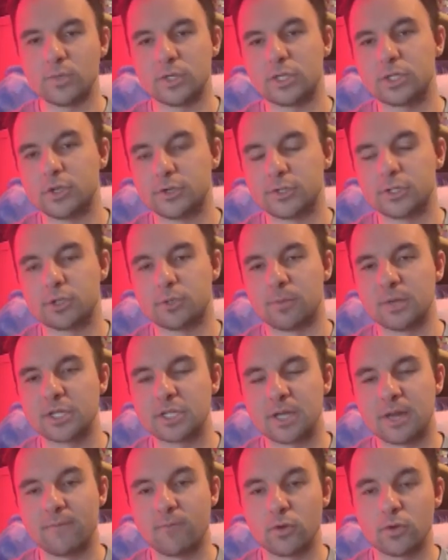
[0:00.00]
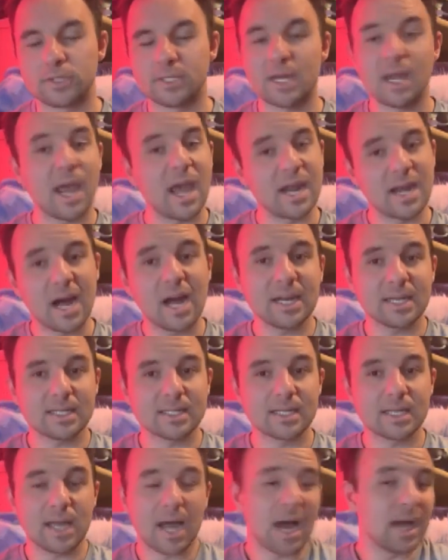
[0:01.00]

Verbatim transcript: we saw so much diversity. And honestly,